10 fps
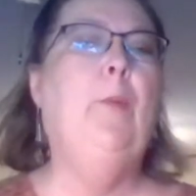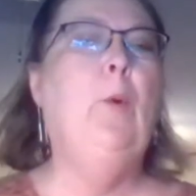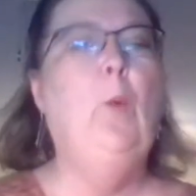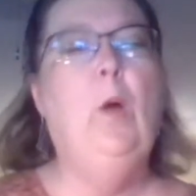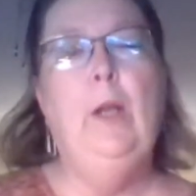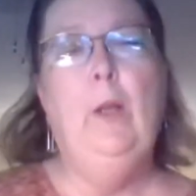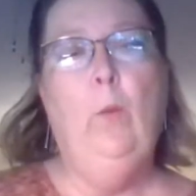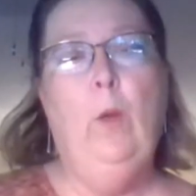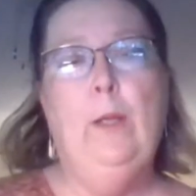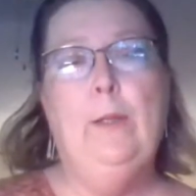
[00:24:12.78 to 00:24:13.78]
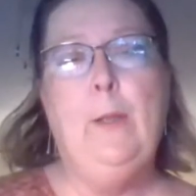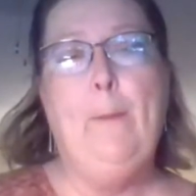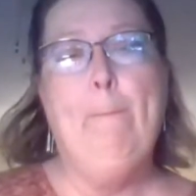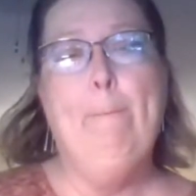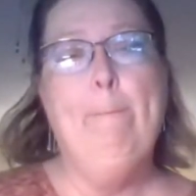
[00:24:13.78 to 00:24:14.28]
what it was.
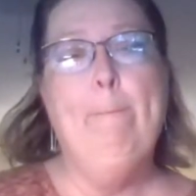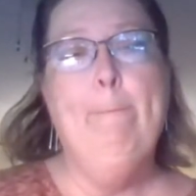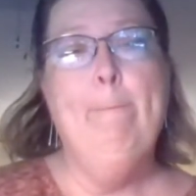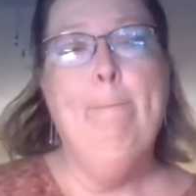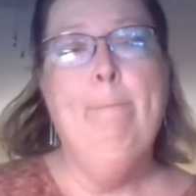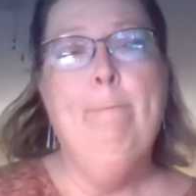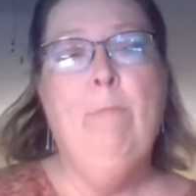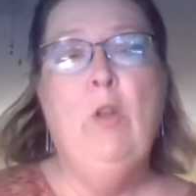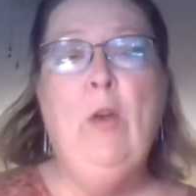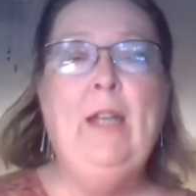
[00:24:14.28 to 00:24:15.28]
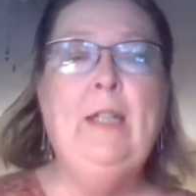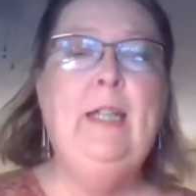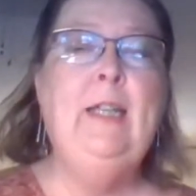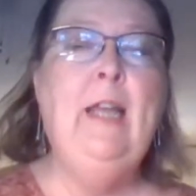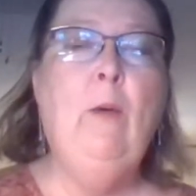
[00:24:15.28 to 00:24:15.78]
You hadn't seen
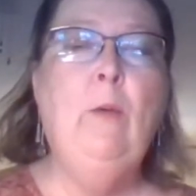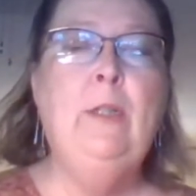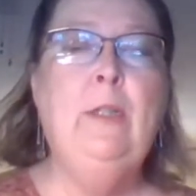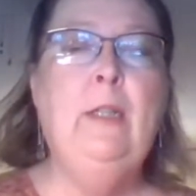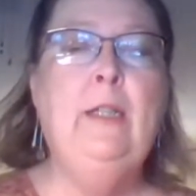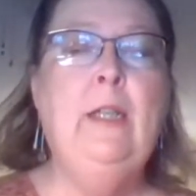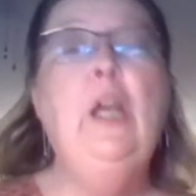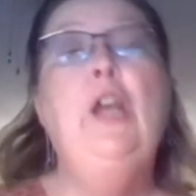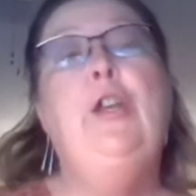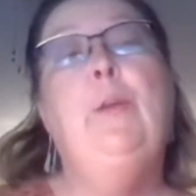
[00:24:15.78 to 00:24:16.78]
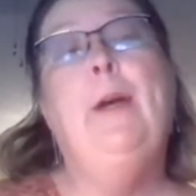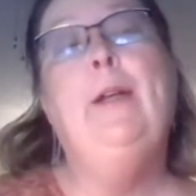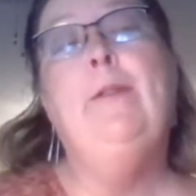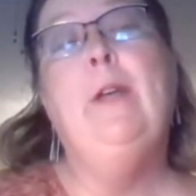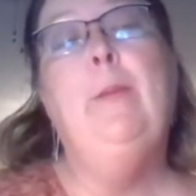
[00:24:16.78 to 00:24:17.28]
that one, Celeste? You might have
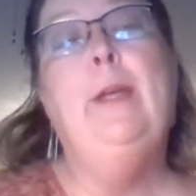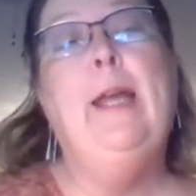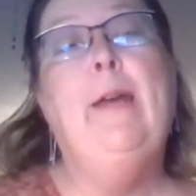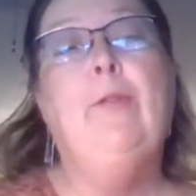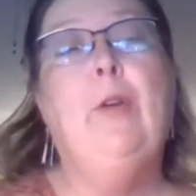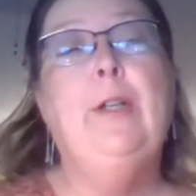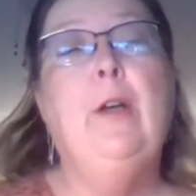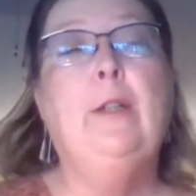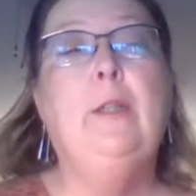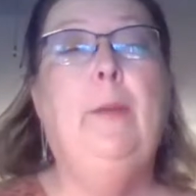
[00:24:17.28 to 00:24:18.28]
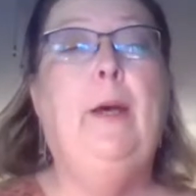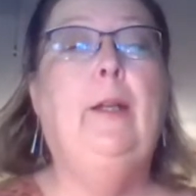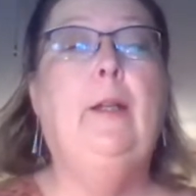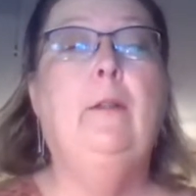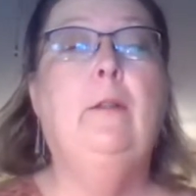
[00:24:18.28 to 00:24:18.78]
come in after I talked about it
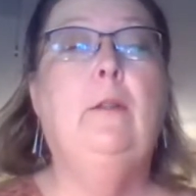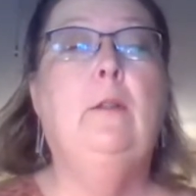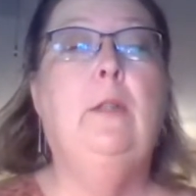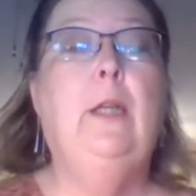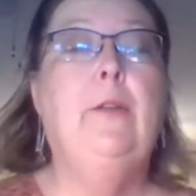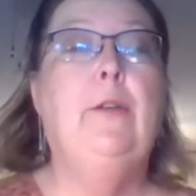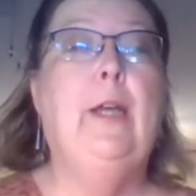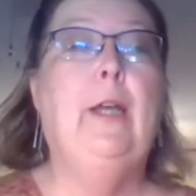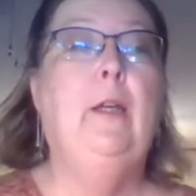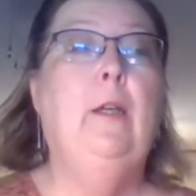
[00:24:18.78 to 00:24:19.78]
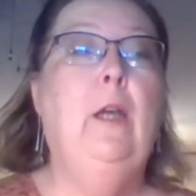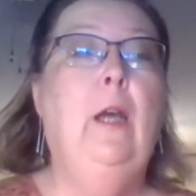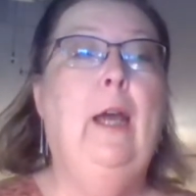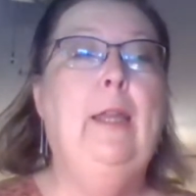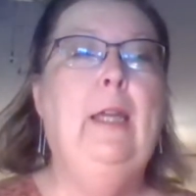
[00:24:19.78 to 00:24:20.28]
the other day. I
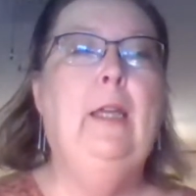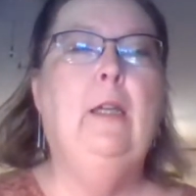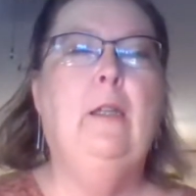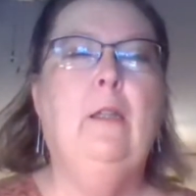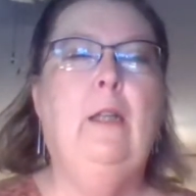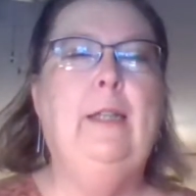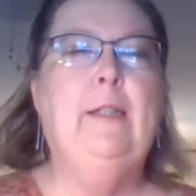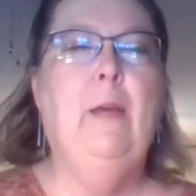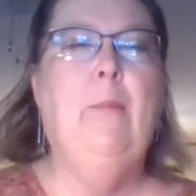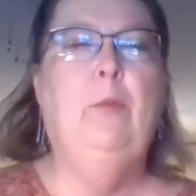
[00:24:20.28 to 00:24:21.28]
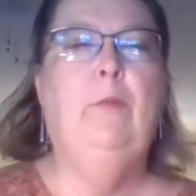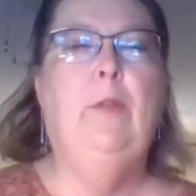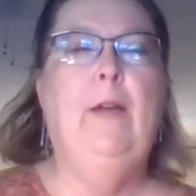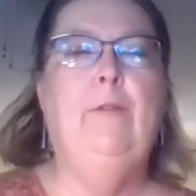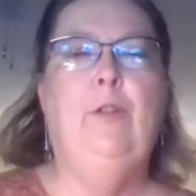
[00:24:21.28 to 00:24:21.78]
think the last couple of
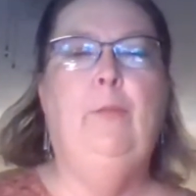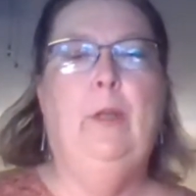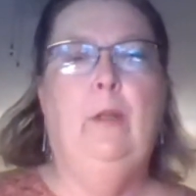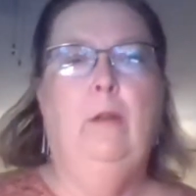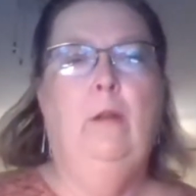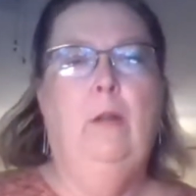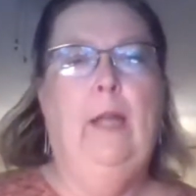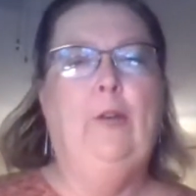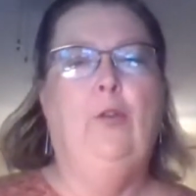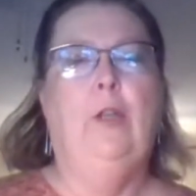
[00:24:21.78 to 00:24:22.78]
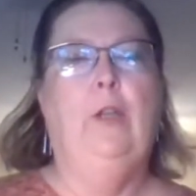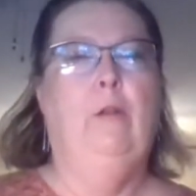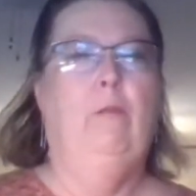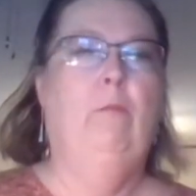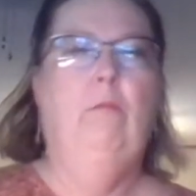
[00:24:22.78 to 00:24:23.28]
lives you've been later than
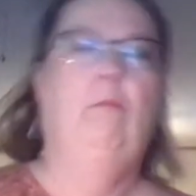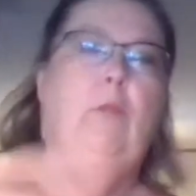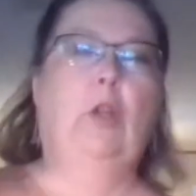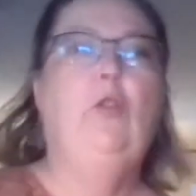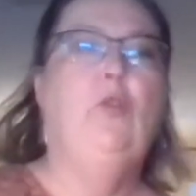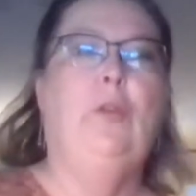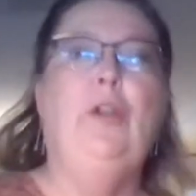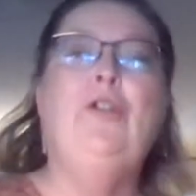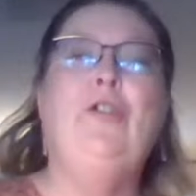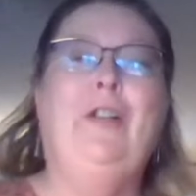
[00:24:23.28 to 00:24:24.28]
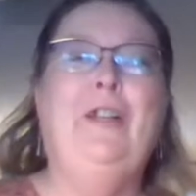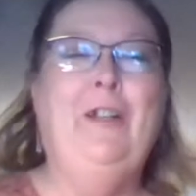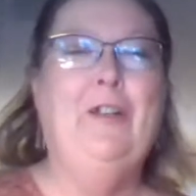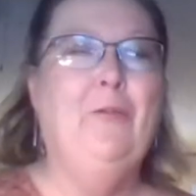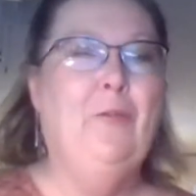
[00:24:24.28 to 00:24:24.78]
usual. Usually you're
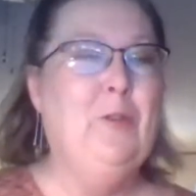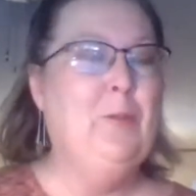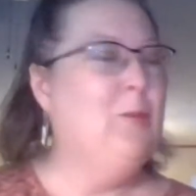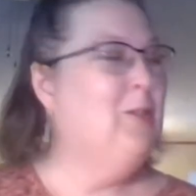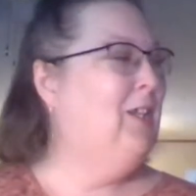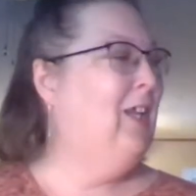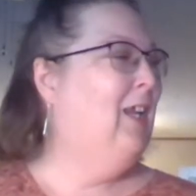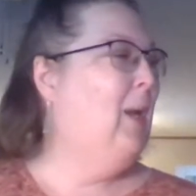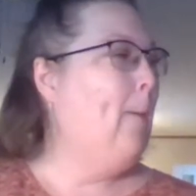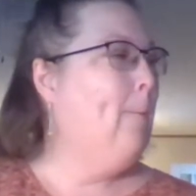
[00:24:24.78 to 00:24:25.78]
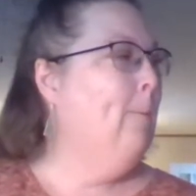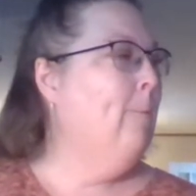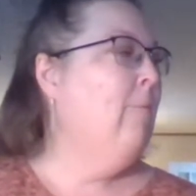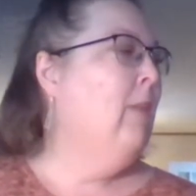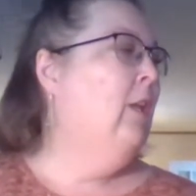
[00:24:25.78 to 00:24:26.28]
the first person in here,
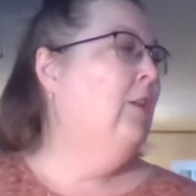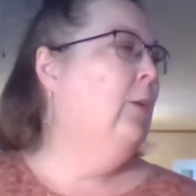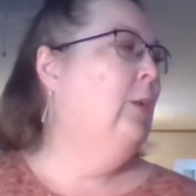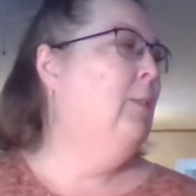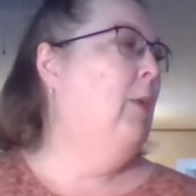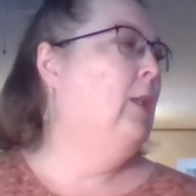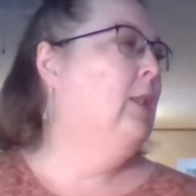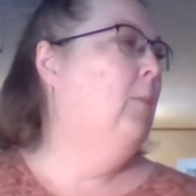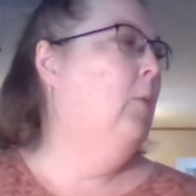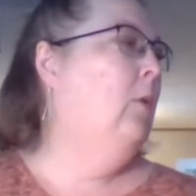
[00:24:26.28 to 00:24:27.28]
so it's possible.